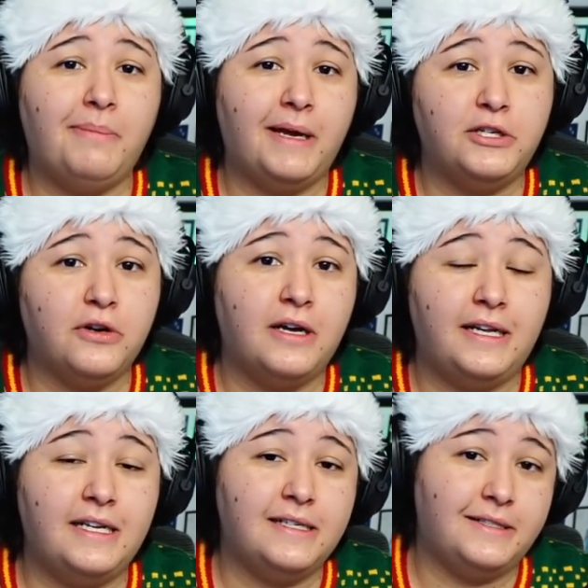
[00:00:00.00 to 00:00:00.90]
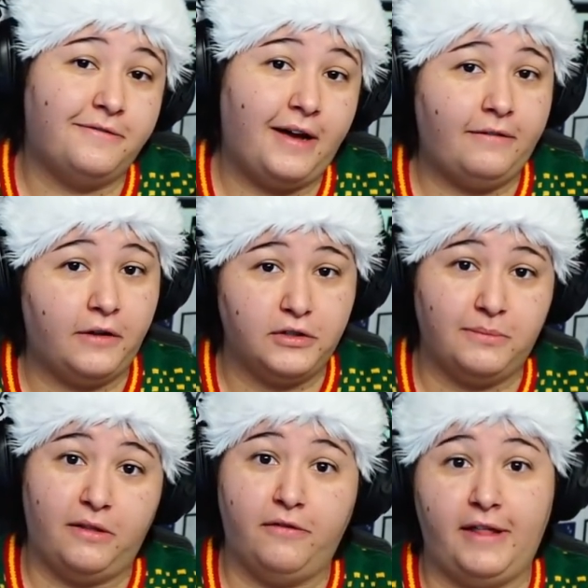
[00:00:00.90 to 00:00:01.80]
Patreon. It is $5 a
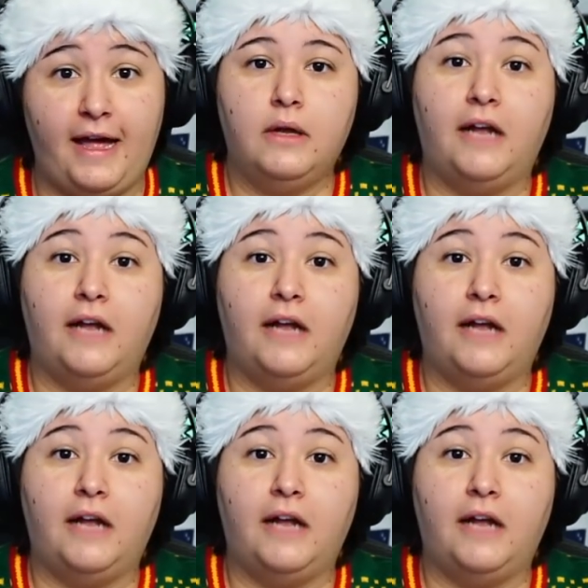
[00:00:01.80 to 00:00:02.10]
month for that.